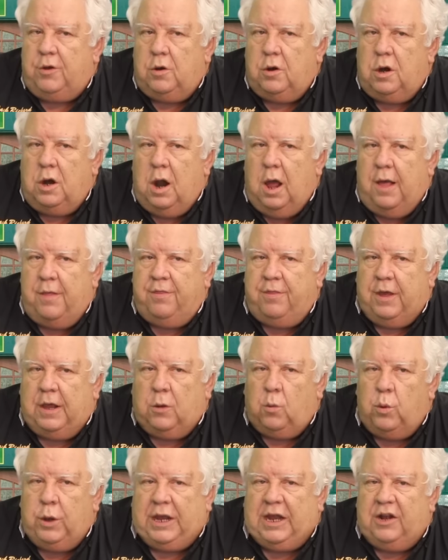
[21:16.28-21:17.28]
unit. I
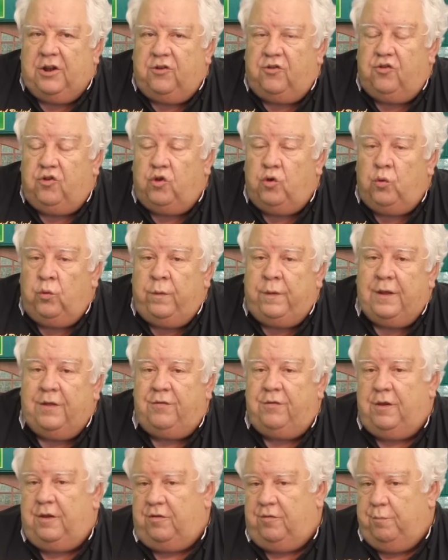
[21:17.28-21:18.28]
think we can tune
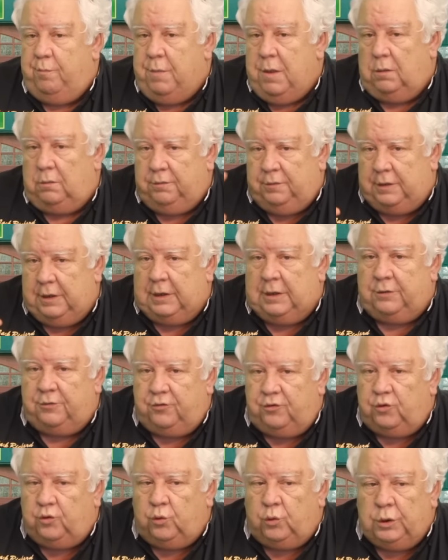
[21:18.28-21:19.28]
this. He's built
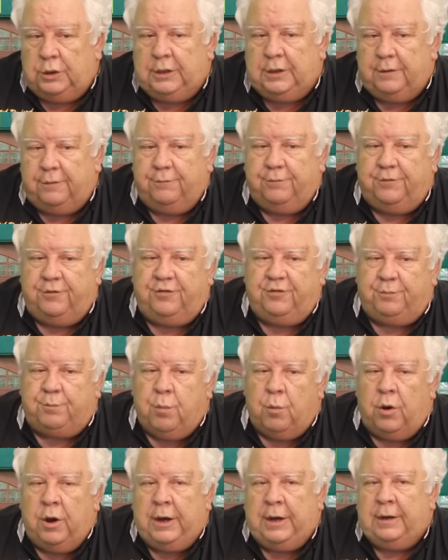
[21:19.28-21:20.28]
in tuning of the
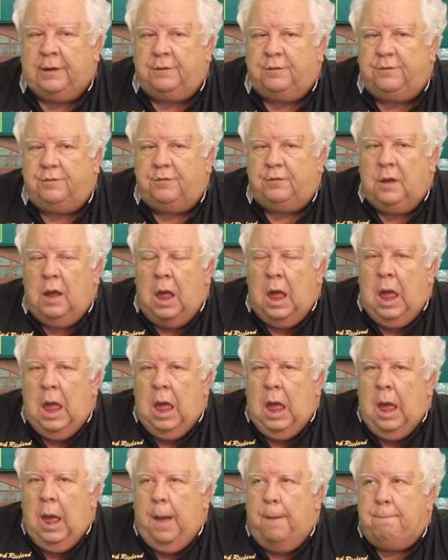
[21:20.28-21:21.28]
springs,
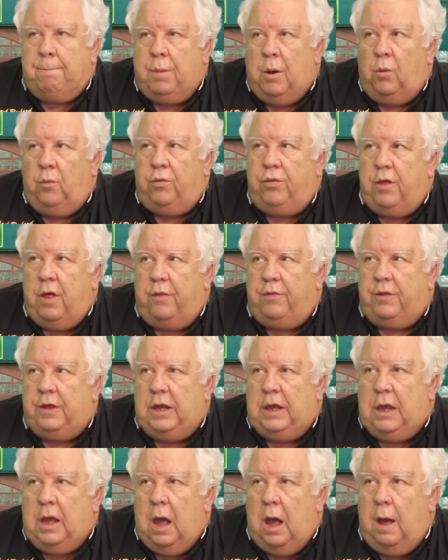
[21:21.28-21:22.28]
both
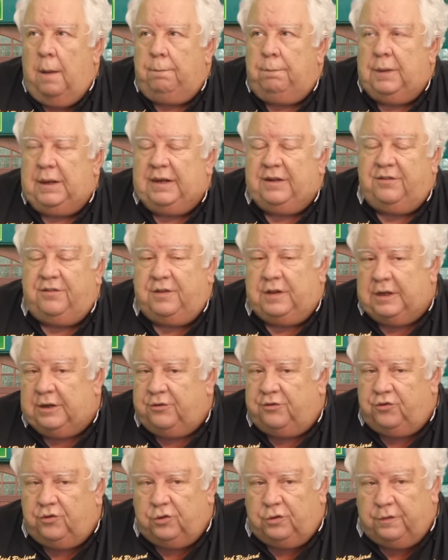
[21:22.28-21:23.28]
the
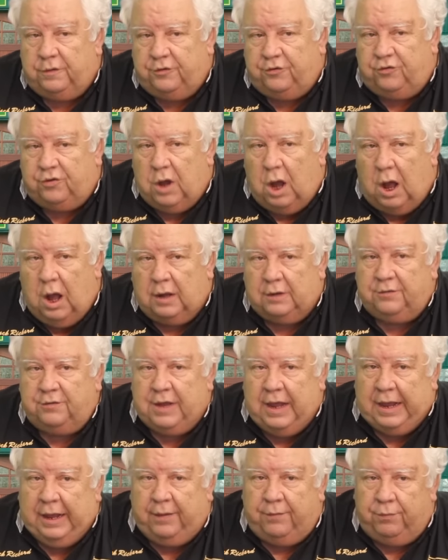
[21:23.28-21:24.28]
extension of the
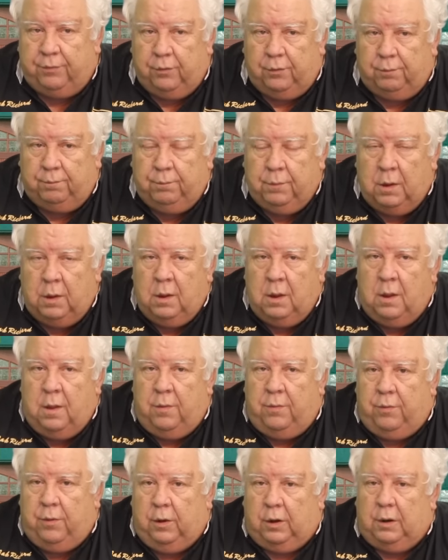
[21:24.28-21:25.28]
shocks and
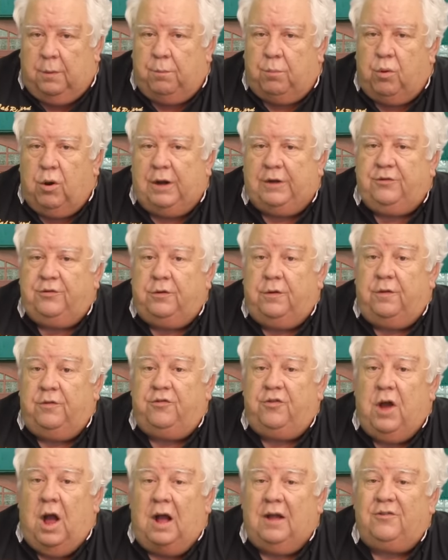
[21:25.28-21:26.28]
the compression of the
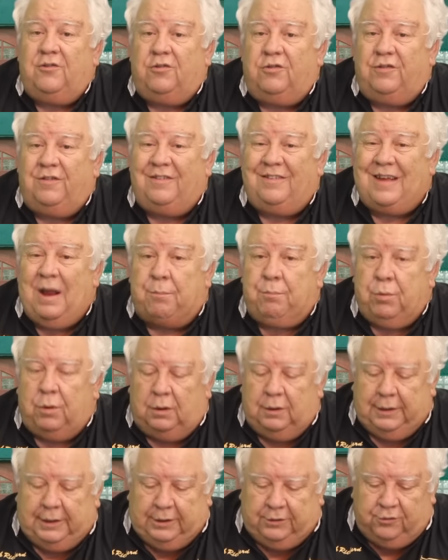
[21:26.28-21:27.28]
shocks are
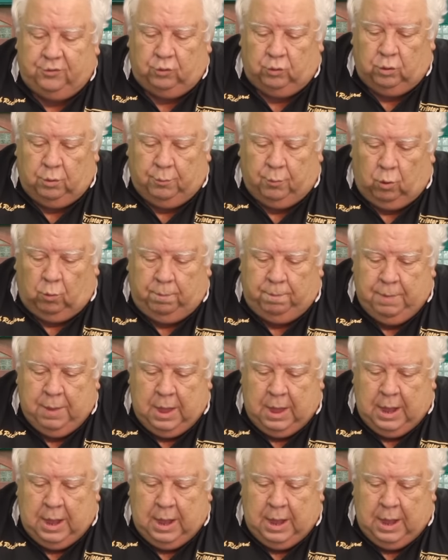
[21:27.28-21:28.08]
separately tunable.